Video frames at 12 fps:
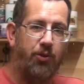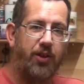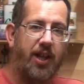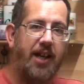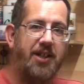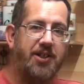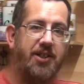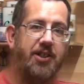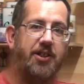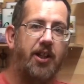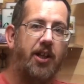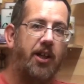of a case
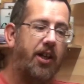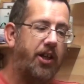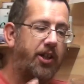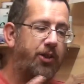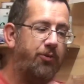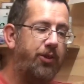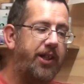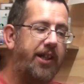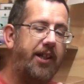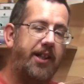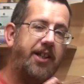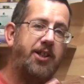that you
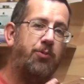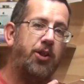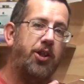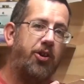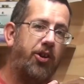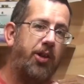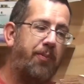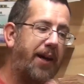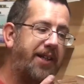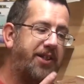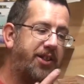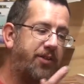really need to work on the
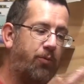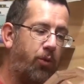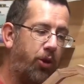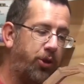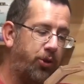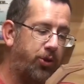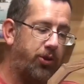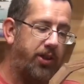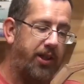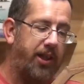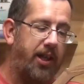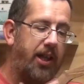basis of what your
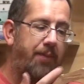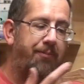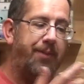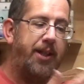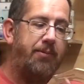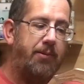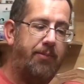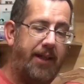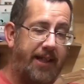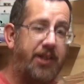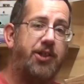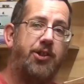minimum
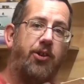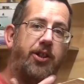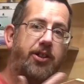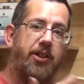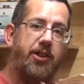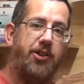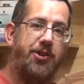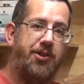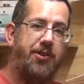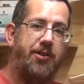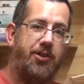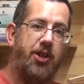inside
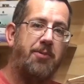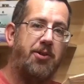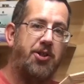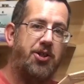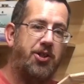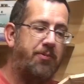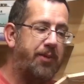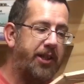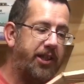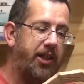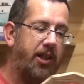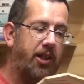diameter should
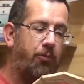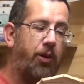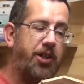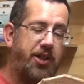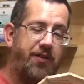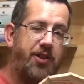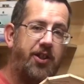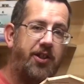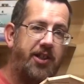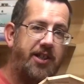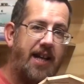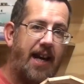be once you've turned
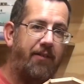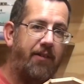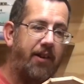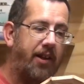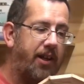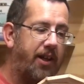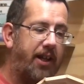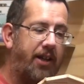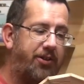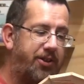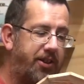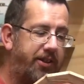it down. Now
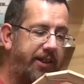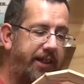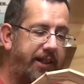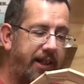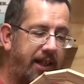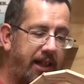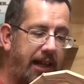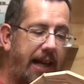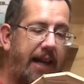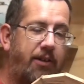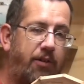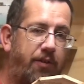certainly
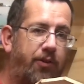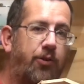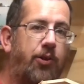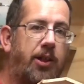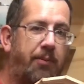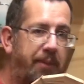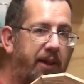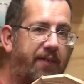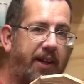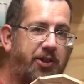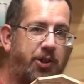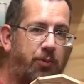allow for a bit of
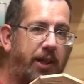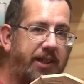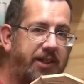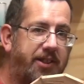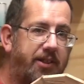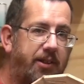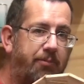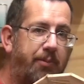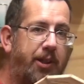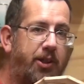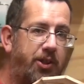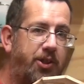extra waste,
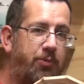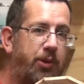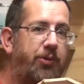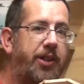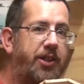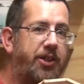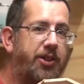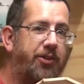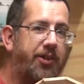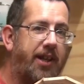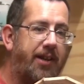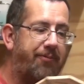because you will need to do
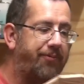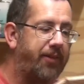that.